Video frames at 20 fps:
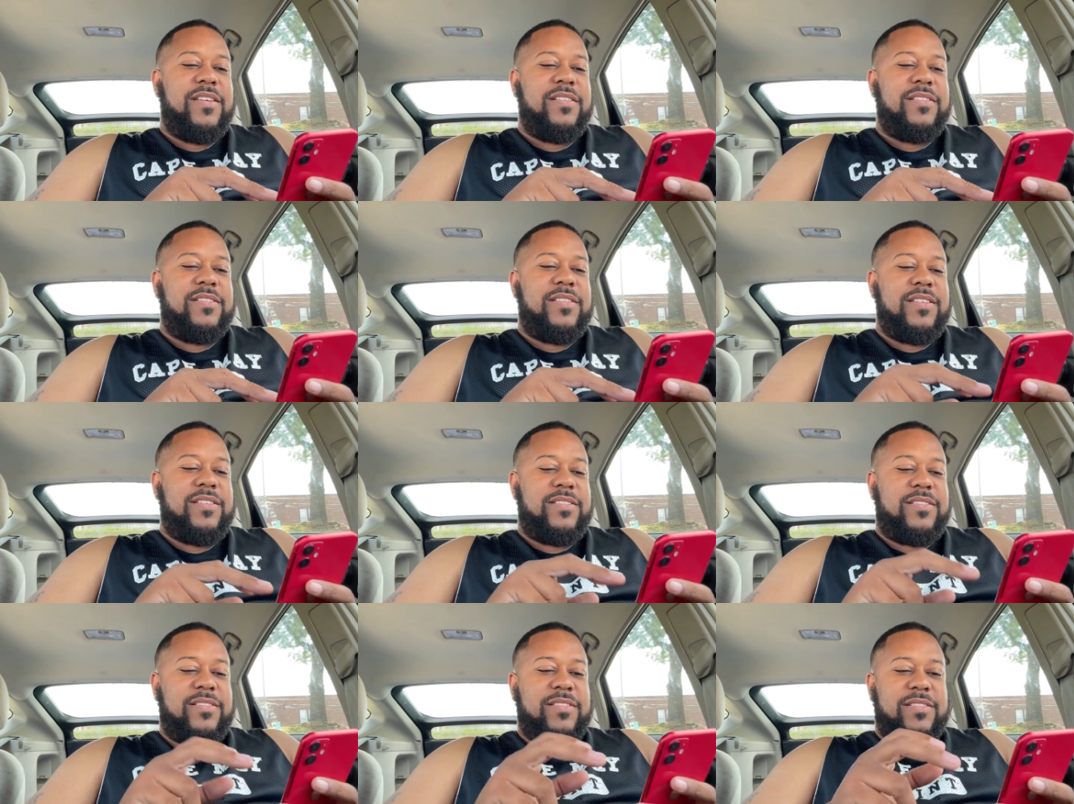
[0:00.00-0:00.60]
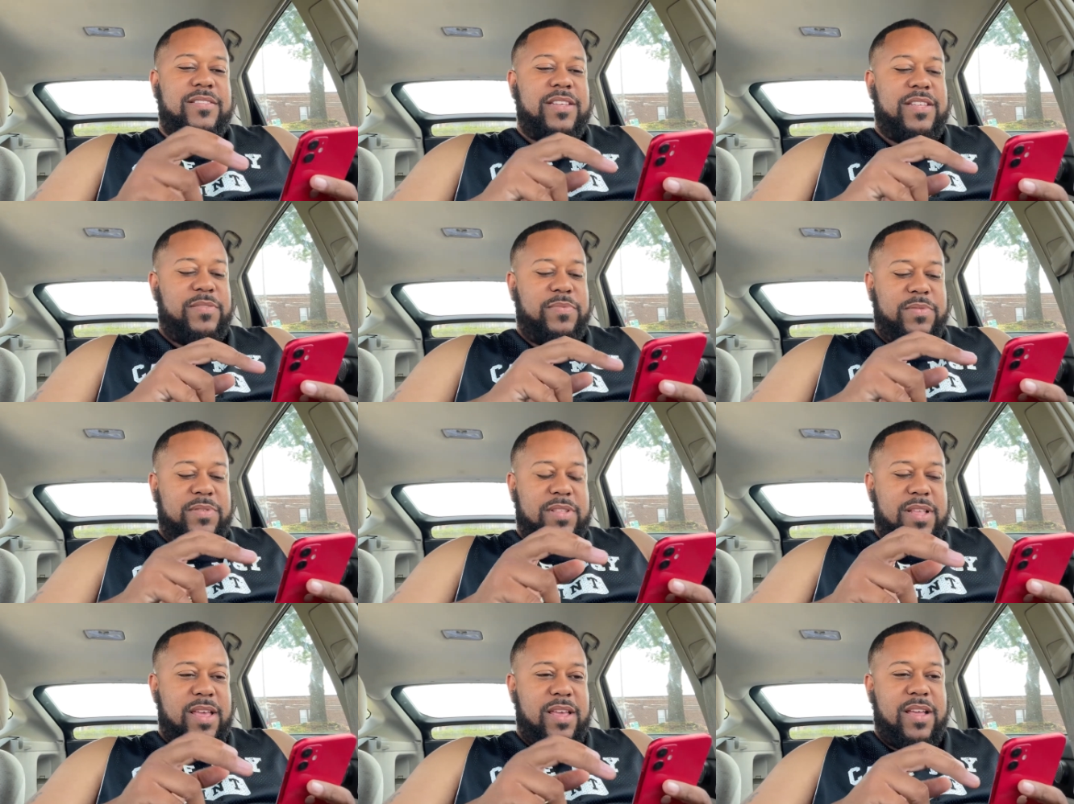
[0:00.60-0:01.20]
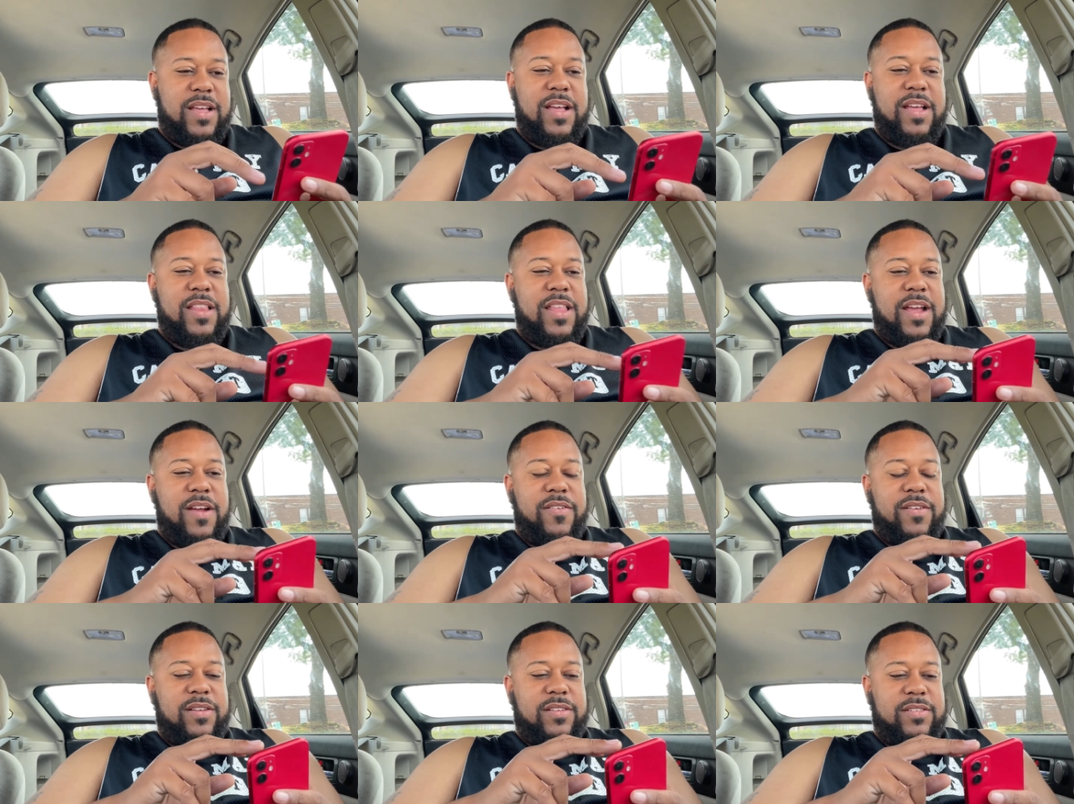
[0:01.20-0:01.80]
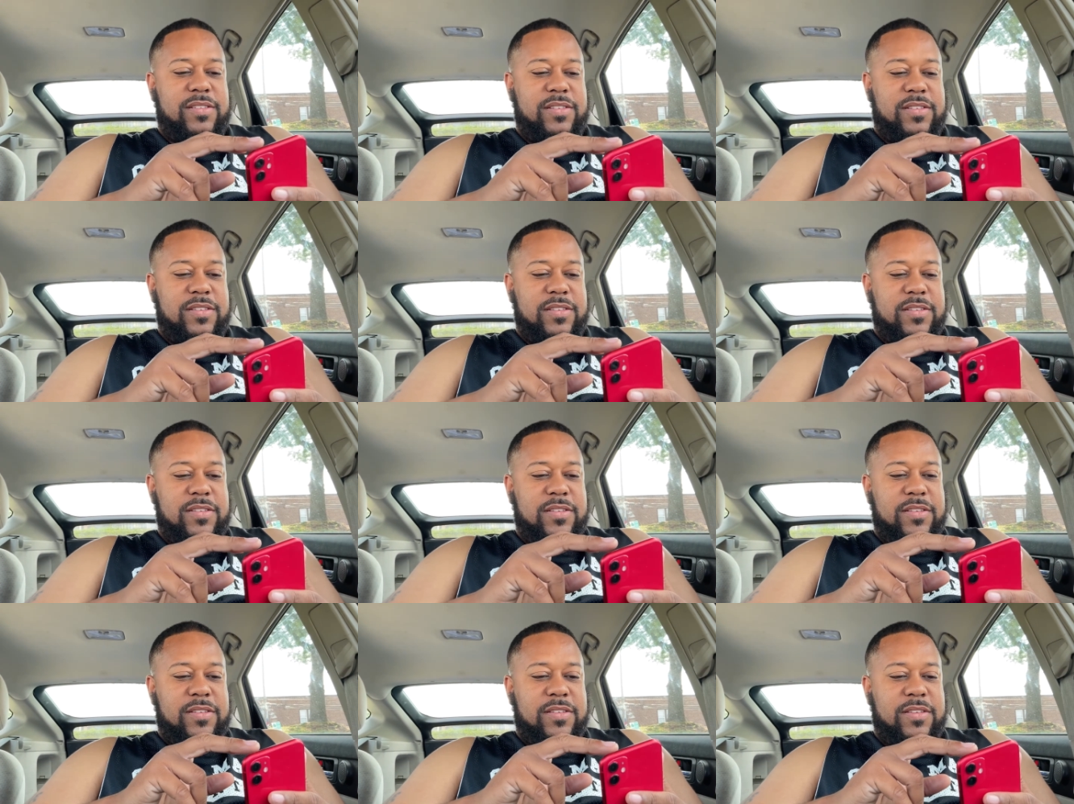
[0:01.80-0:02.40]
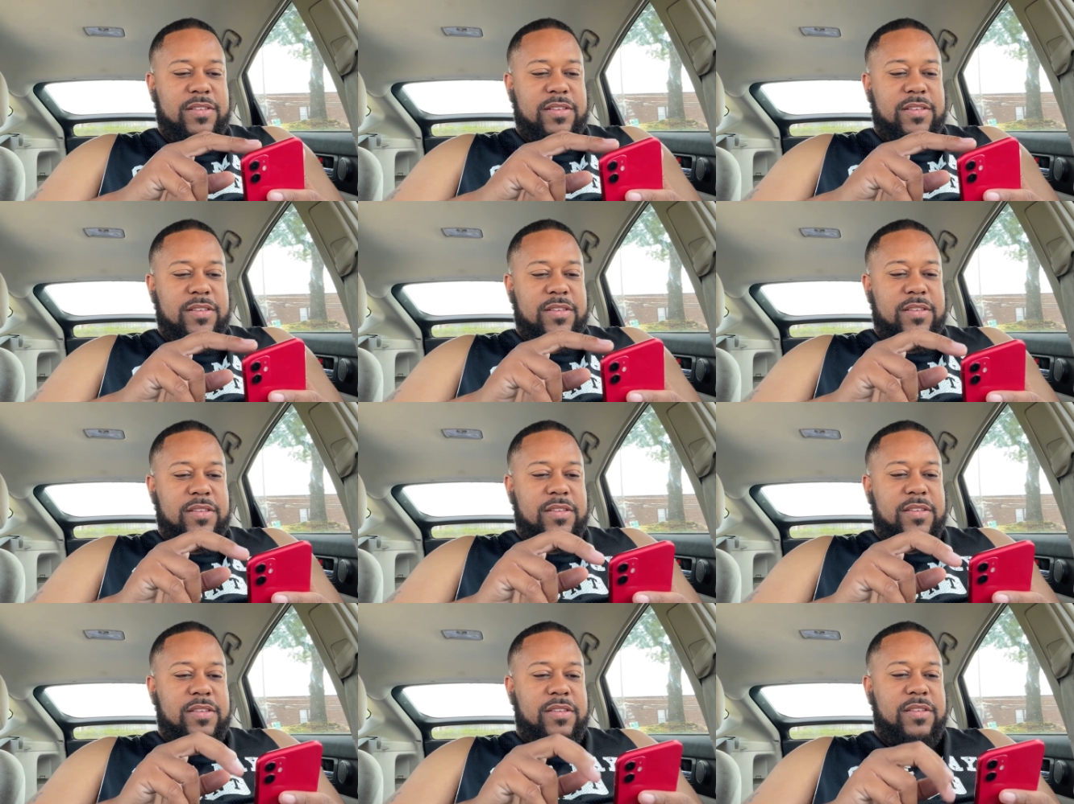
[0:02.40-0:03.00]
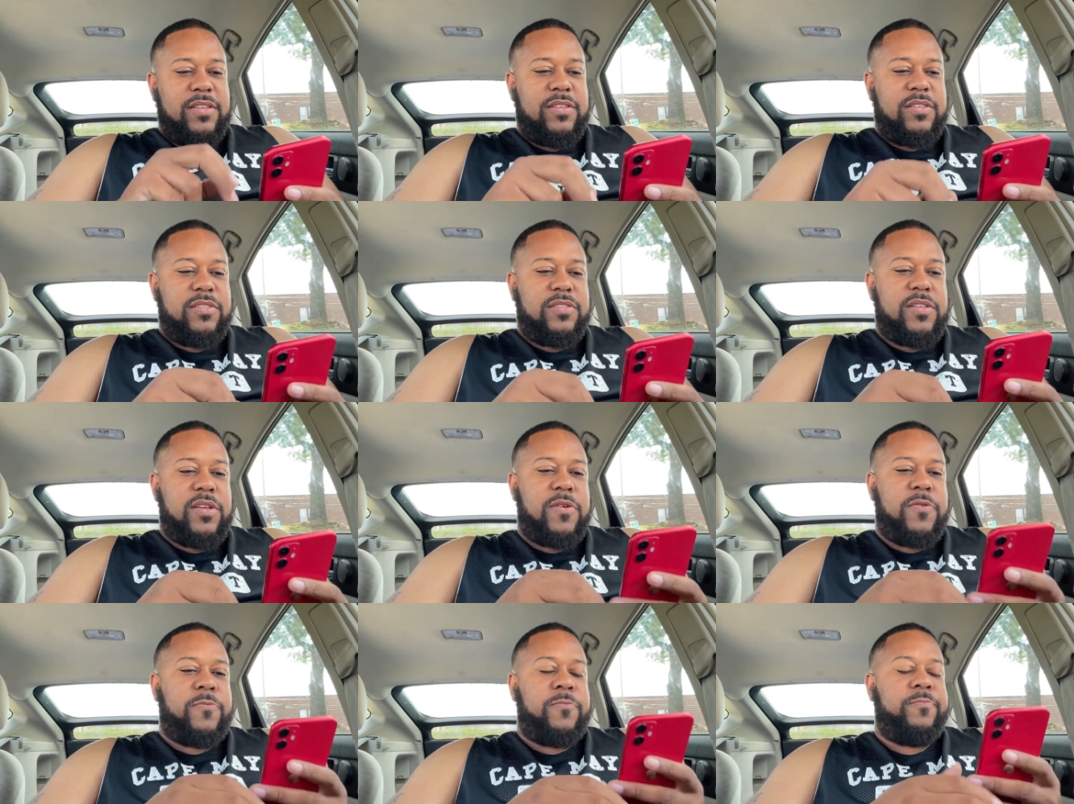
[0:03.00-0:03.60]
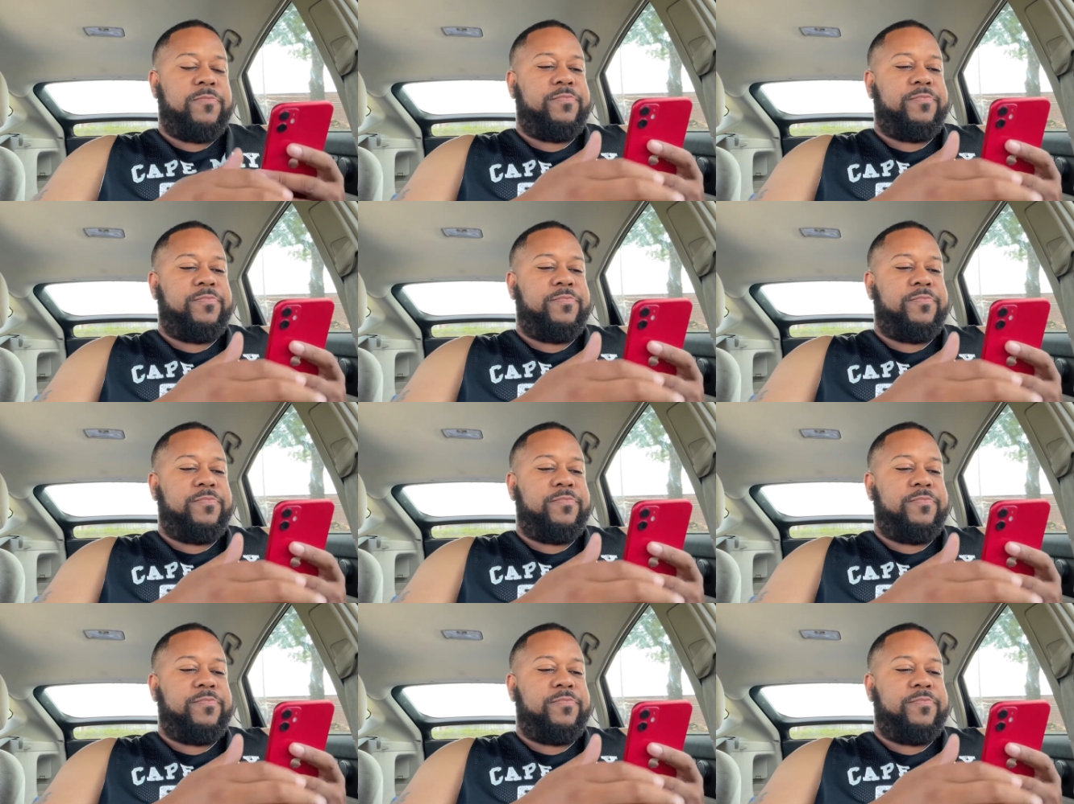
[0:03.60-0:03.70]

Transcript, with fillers: this this was like hilarious. So,